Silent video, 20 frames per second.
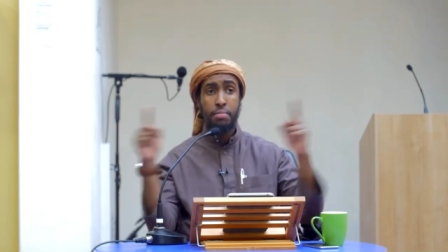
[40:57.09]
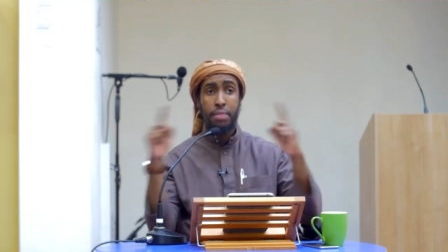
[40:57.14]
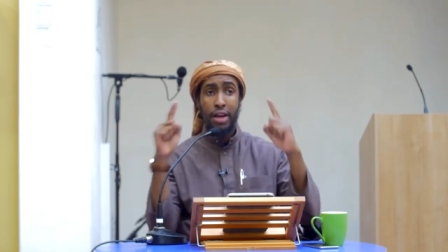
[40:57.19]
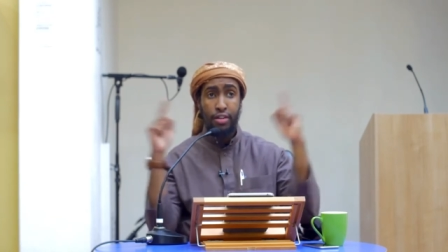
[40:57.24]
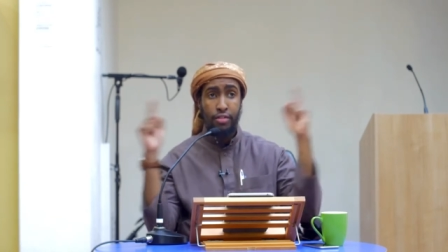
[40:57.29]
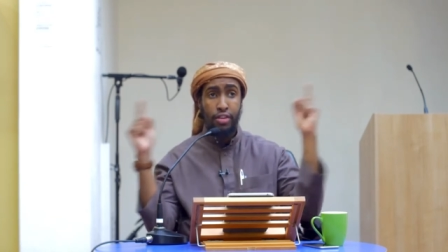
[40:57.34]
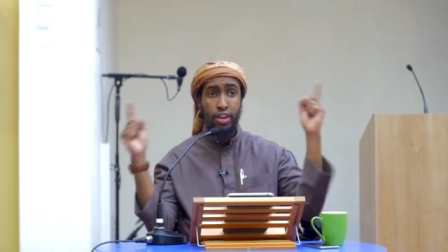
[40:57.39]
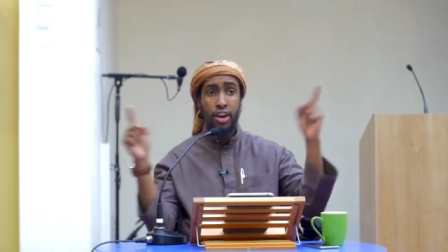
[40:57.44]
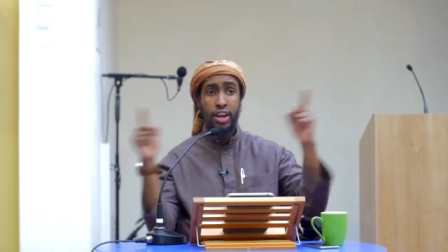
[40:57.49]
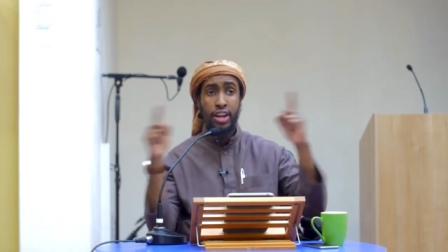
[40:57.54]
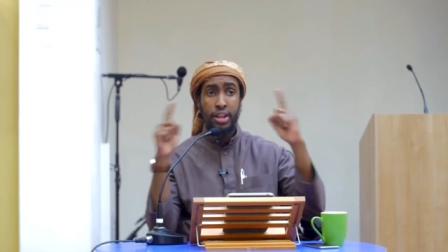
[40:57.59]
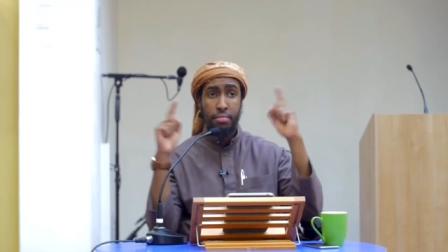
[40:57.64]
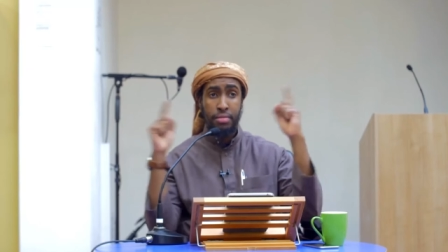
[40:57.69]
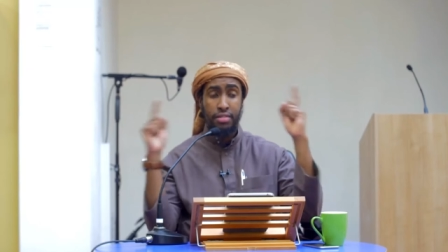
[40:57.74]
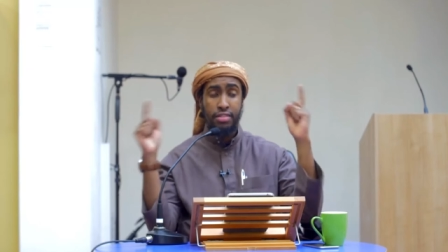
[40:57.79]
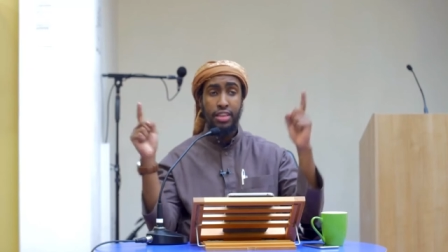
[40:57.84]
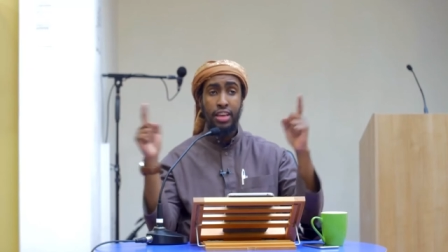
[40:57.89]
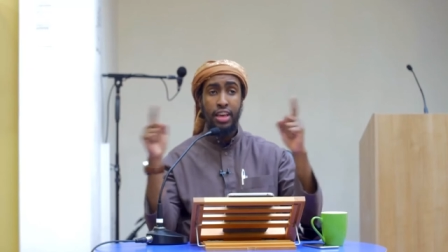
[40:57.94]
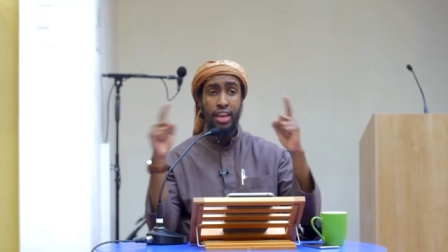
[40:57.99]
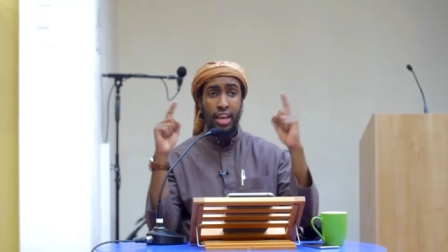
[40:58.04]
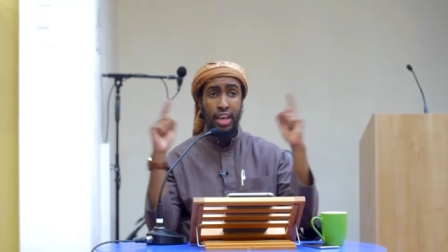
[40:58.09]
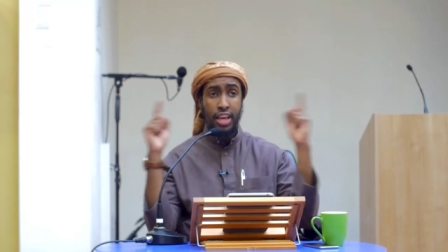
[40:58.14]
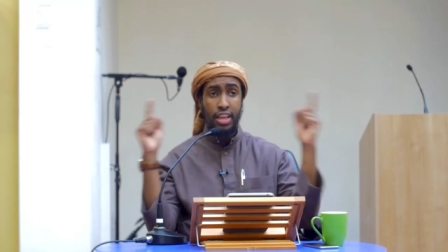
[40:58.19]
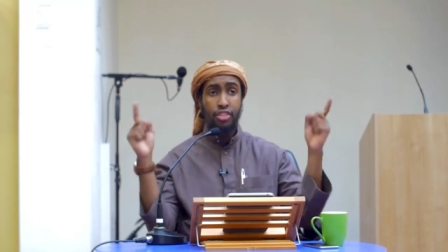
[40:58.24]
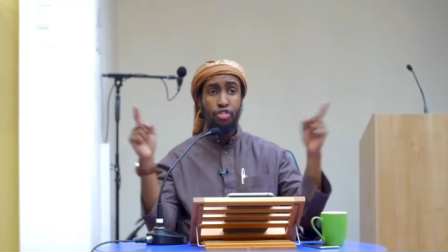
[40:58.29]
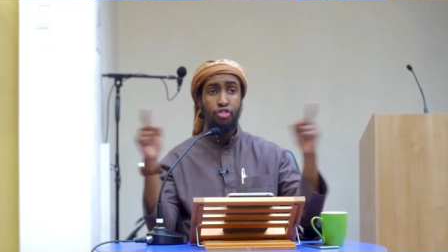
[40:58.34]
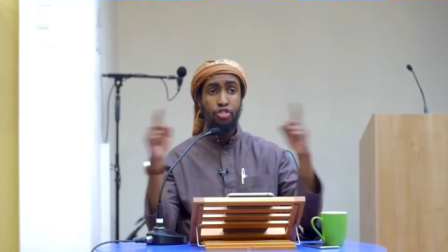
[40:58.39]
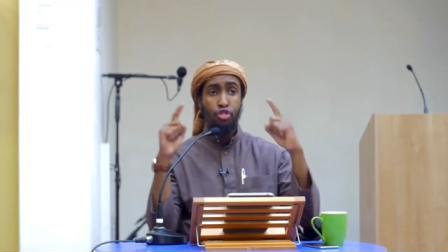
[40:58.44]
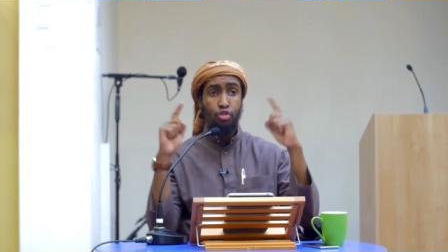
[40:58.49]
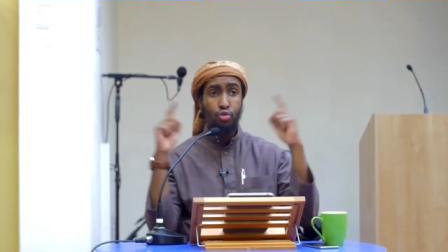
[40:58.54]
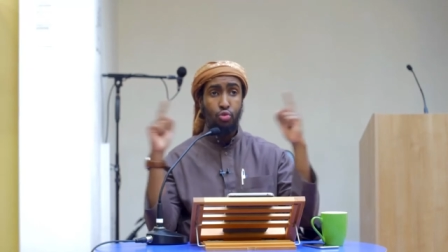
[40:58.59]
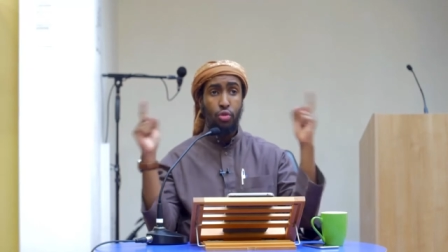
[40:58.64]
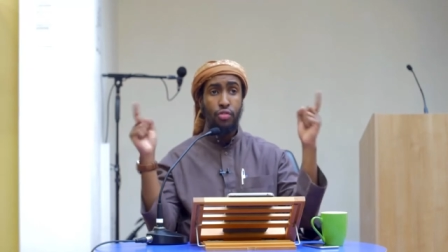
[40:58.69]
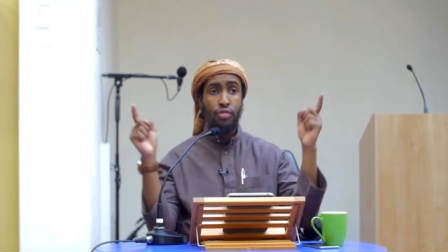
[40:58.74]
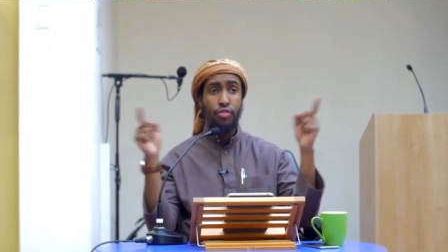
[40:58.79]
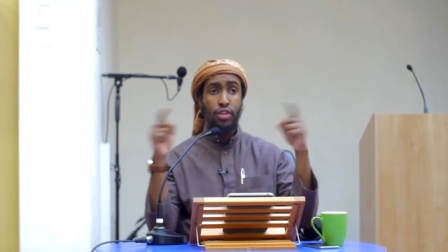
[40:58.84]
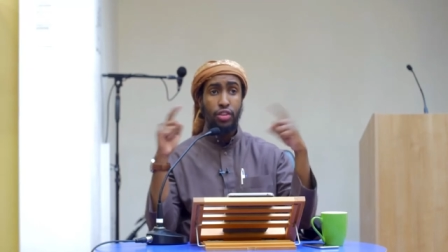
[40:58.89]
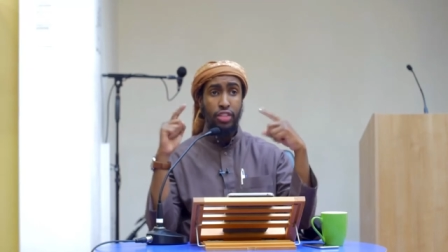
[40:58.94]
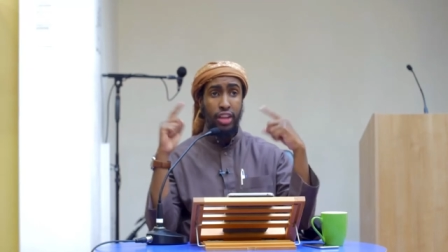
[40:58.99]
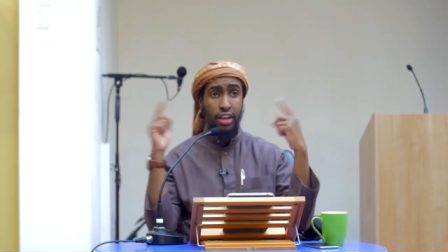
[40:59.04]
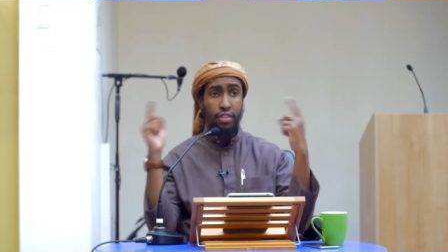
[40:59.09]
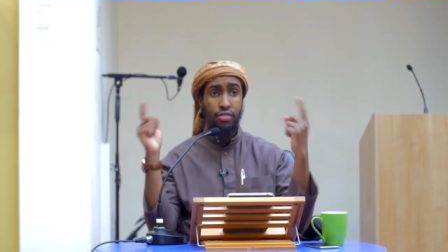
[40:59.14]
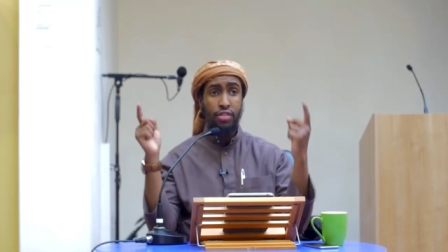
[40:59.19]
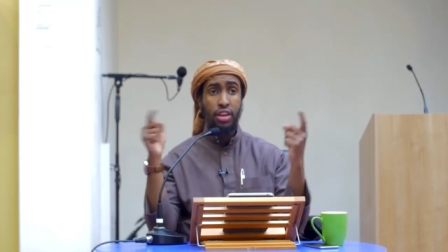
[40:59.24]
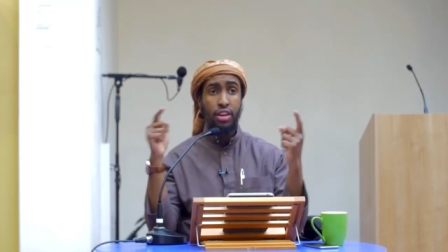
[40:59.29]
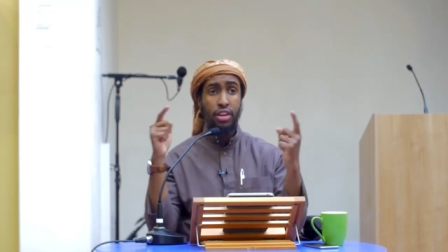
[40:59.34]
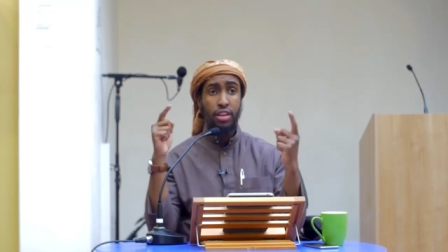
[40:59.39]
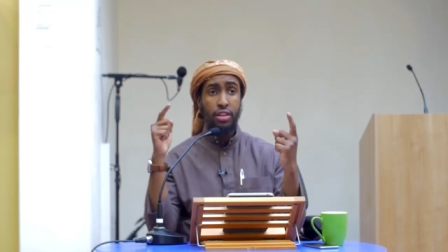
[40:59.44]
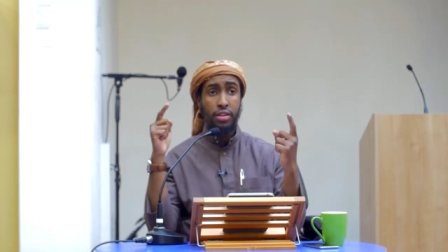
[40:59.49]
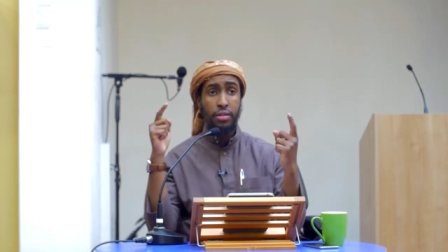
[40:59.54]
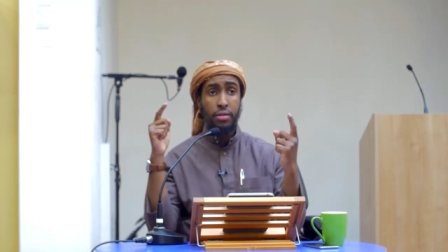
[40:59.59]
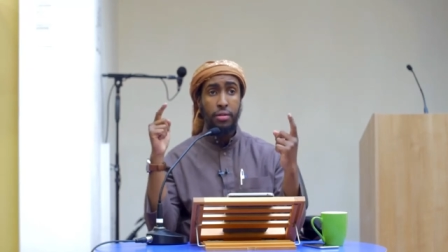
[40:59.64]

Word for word: back regarding this, this issue of Takfir.